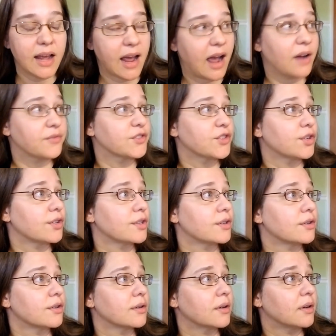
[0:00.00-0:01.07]

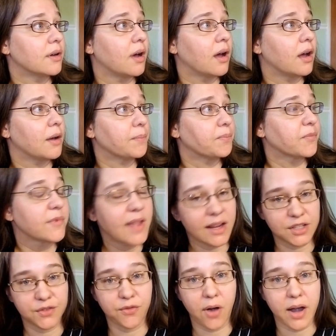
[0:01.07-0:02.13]
after um,
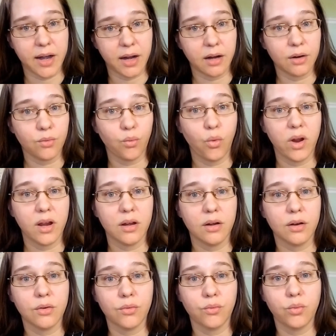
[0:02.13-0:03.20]
next Friday
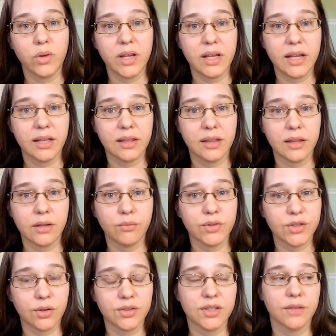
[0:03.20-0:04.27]
when we get the
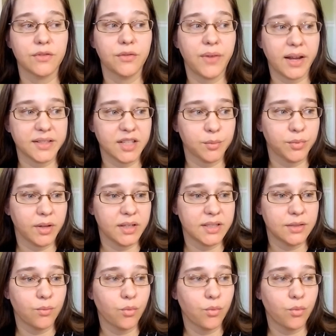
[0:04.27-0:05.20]
results of the fasting blood